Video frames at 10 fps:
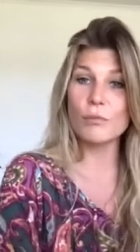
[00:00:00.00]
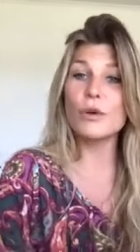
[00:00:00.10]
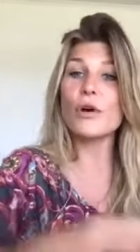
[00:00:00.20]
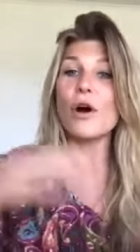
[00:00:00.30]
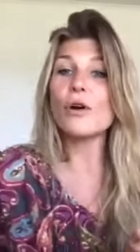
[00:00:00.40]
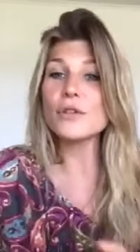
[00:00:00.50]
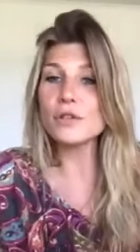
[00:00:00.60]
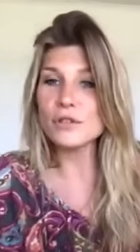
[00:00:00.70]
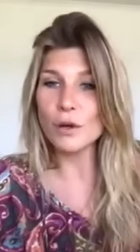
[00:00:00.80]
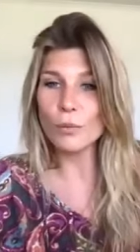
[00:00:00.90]
but also
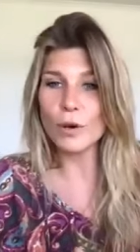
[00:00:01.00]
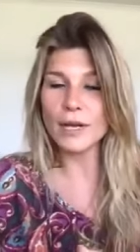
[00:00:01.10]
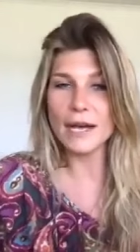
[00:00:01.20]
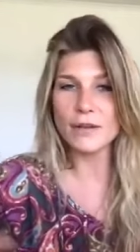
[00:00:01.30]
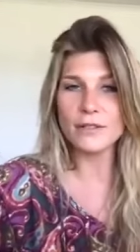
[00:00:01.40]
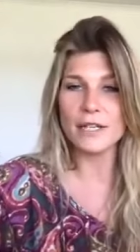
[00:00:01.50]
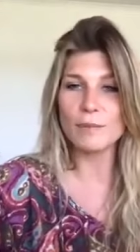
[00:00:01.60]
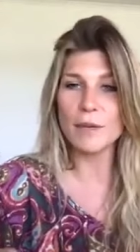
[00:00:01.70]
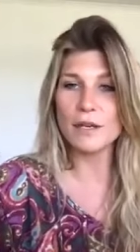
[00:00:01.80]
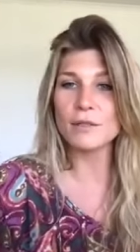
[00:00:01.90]
someone else's,
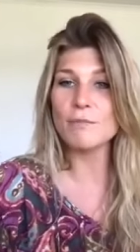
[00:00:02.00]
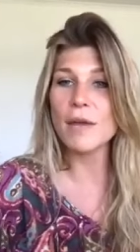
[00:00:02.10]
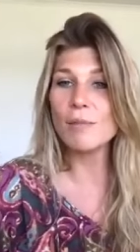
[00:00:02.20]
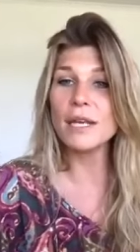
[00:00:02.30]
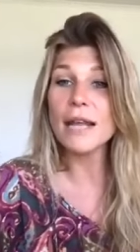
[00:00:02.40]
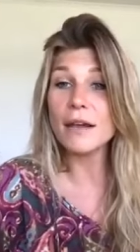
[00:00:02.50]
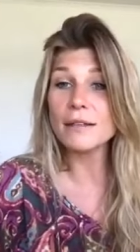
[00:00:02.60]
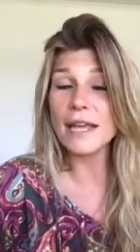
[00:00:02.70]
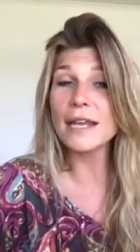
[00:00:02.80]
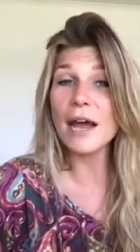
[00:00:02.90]
because maybe
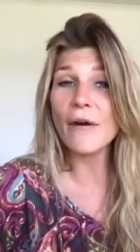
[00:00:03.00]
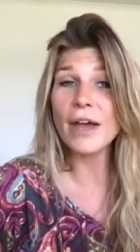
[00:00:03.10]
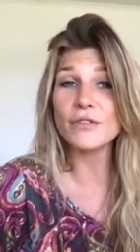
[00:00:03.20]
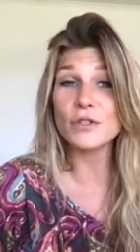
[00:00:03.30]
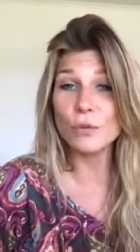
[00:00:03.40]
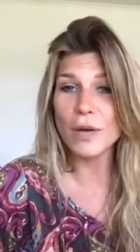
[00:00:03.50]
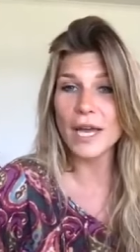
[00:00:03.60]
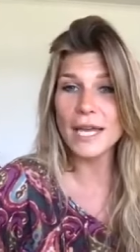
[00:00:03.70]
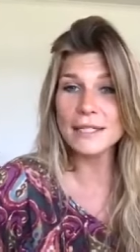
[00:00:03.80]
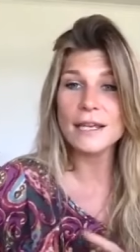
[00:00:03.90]
they now have to
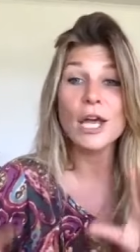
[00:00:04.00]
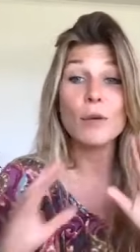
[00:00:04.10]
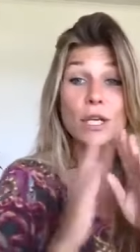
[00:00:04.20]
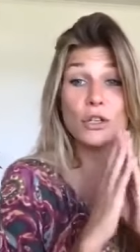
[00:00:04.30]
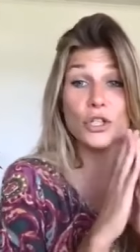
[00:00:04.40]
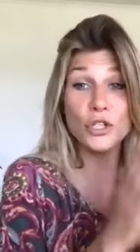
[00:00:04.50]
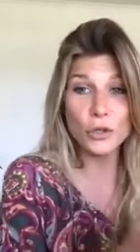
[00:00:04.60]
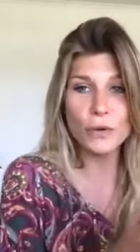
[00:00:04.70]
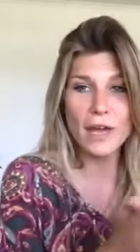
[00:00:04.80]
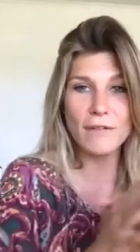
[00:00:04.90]
wait because
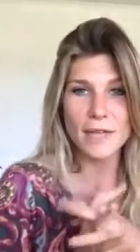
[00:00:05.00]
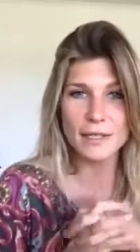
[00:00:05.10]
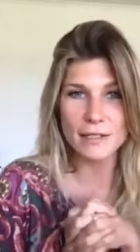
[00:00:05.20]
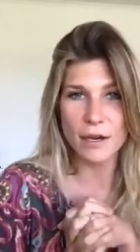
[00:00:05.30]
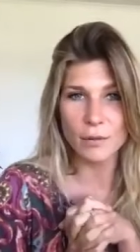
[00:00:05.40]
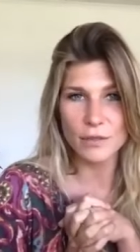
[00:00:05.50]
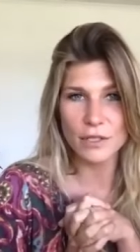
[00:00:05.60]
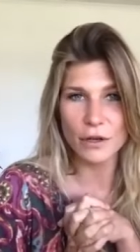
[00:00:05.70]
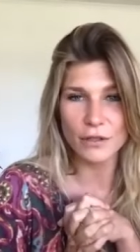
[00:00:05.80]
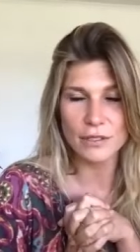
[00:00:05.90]
you have that time
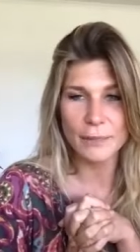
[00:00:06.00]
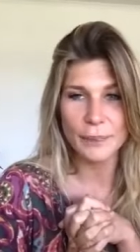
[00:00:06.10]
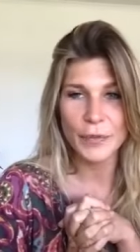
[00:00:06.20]
slot.